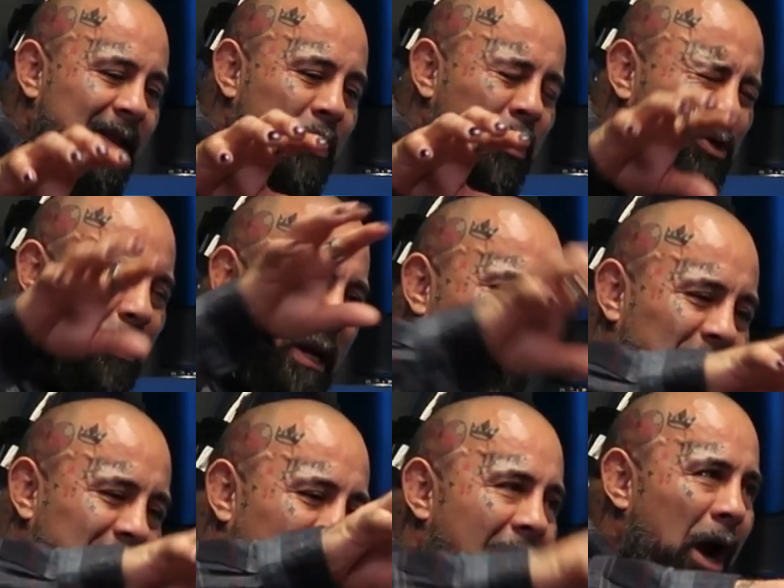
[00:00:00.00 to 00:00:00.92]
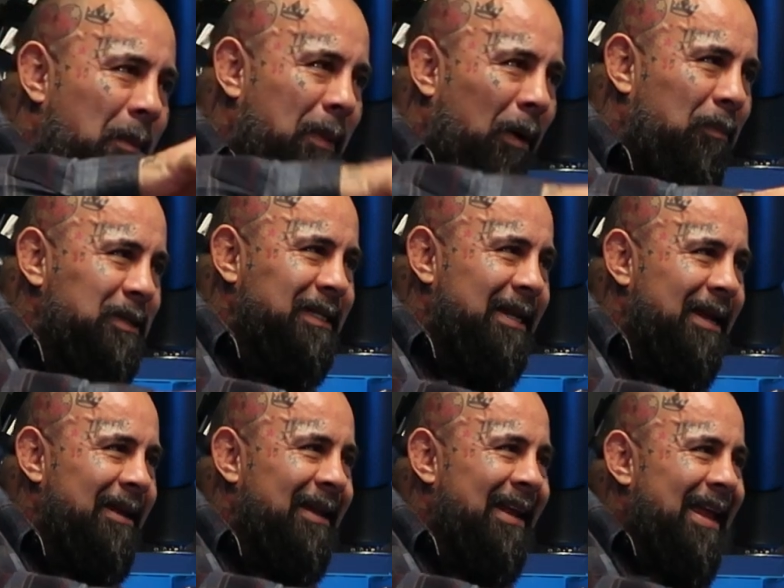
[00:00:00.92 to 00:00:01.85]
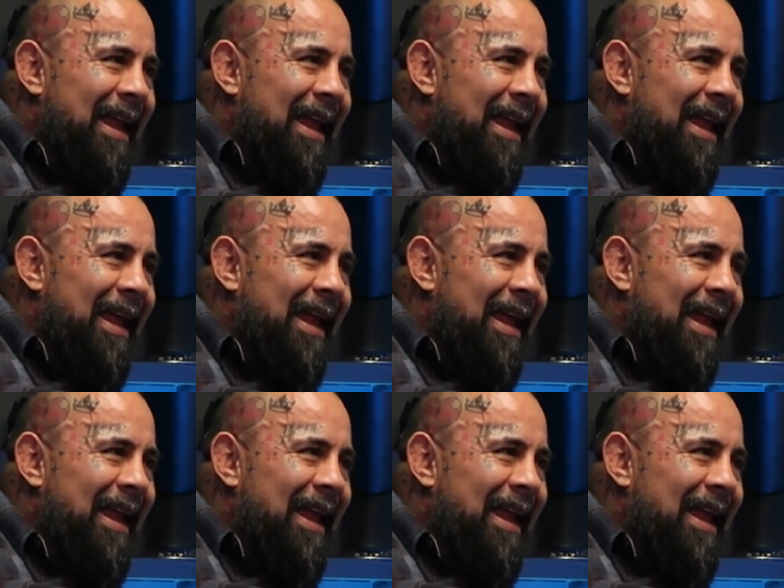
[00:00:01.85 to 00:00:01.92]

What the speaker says: you're training with a higher belt Brazilian.